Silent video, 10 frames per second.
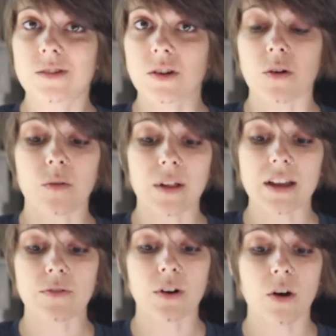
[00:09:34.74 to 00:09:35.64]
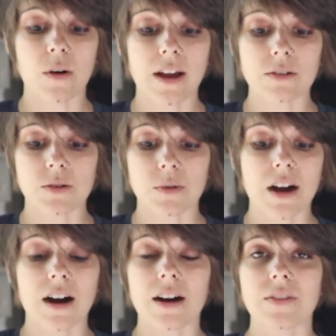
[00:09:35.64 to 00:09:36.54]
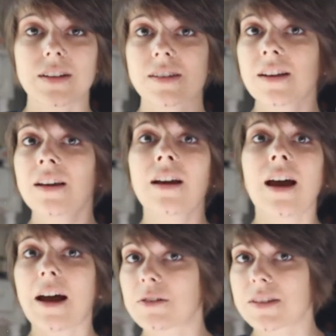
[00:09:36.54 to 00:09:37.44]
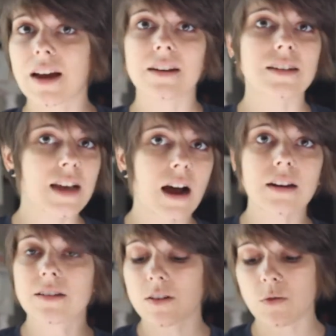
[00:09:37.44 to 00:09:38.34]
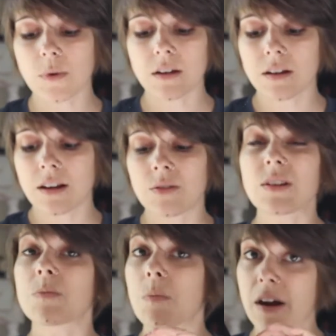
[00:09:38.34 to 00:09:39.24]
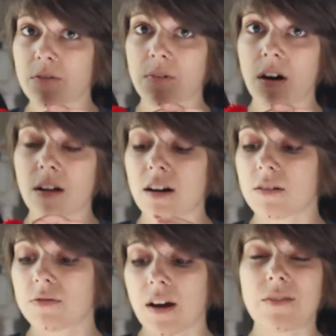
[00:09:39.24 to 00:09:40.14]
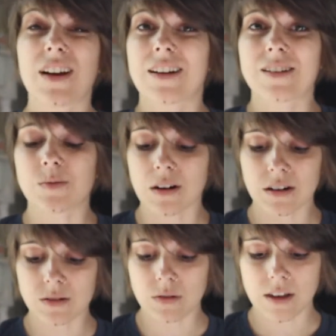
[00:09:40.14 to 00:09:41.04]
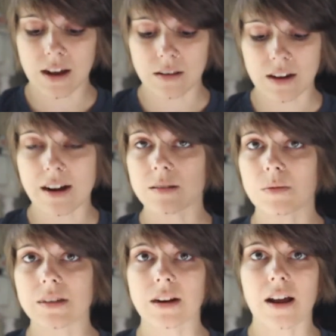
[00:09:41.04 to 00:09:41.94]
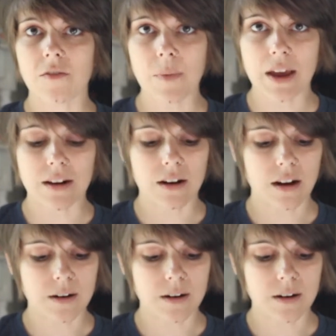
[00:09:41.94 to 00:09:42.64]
So like if you're going out to a con that's outside and it's hot and it's humid, this might fall off. I've had experience with that in the cosplays that I've made.